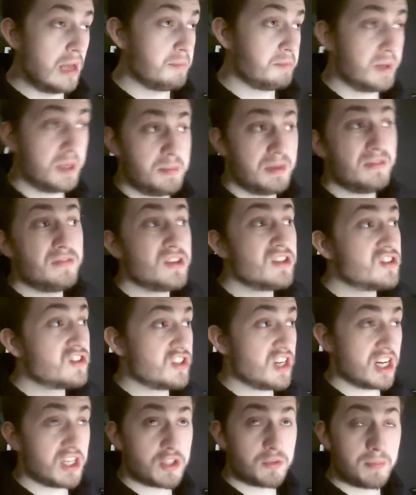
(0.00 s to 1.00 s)
Maybe if he's
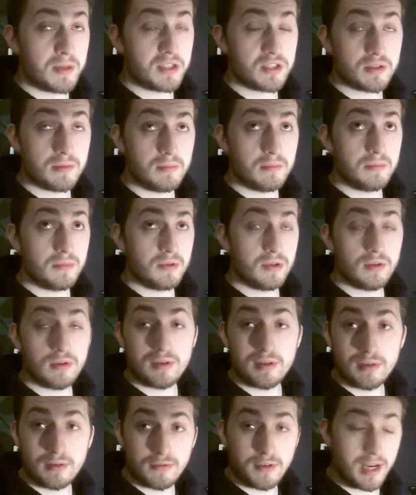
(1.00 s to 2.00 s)
charged by some
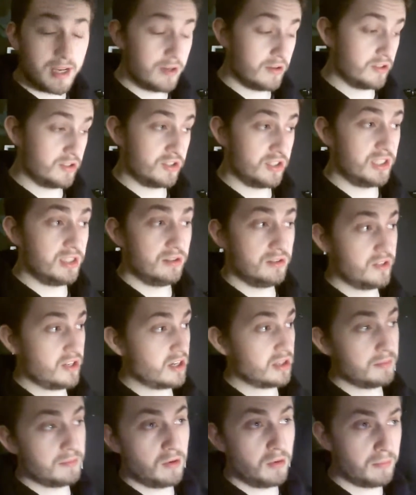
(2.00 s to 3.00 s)
riders, he will
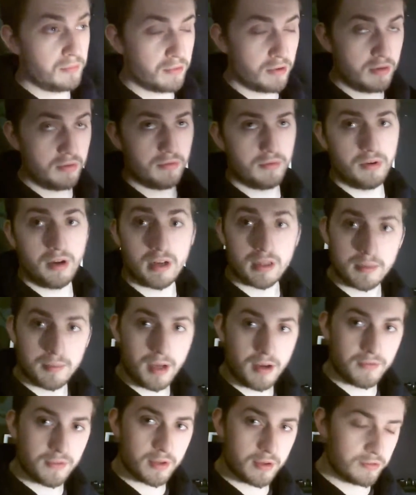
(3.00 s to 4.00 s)
knock them all prone, knock them
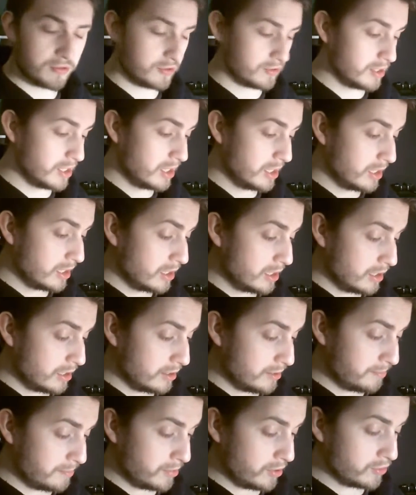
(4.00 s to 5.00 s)
off those
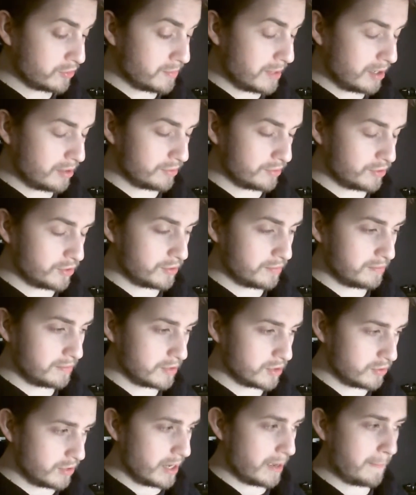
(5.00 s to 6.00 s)
mounts.
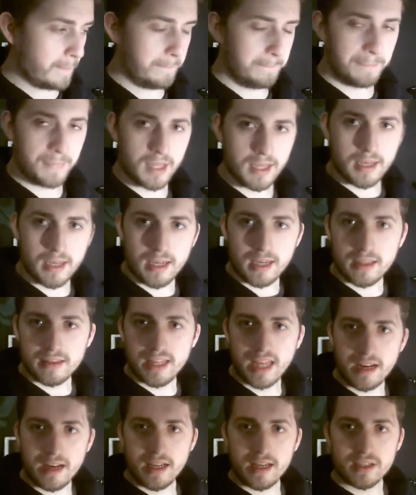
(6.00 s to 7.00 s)
So yeah,
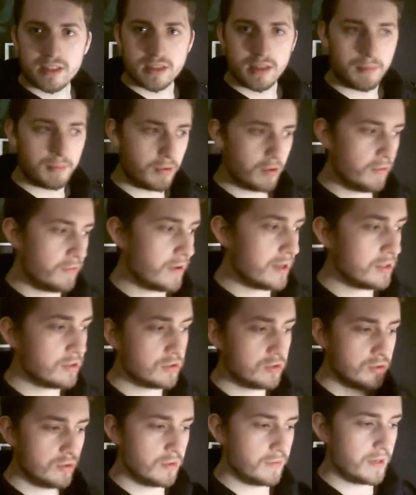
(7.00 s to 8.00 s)
that is their
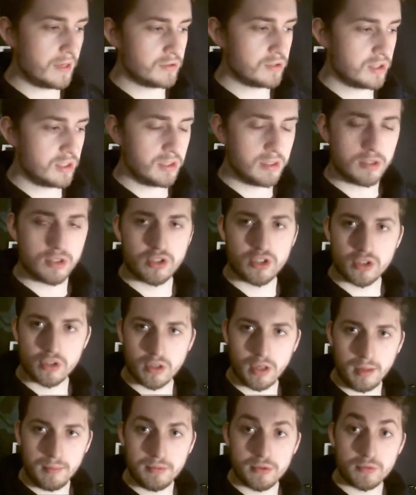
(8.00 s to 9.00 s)
profiles. You have now seen the
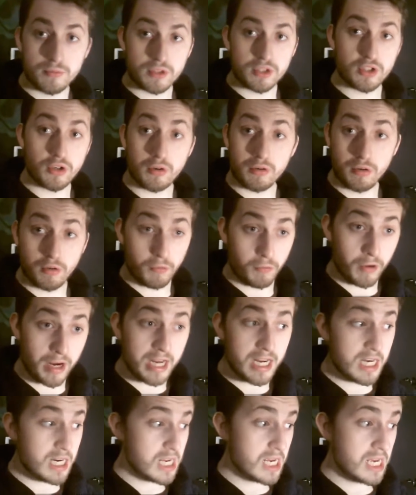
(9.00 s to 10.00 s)
sculpts, which look
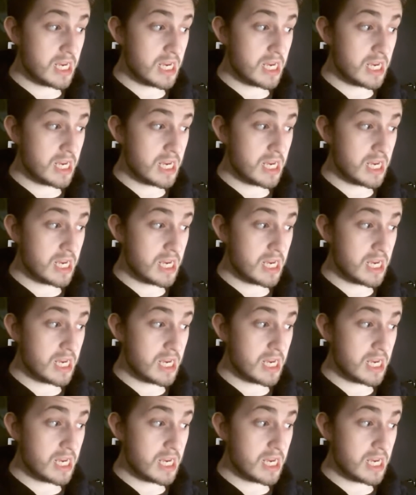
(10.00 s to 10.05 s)
great.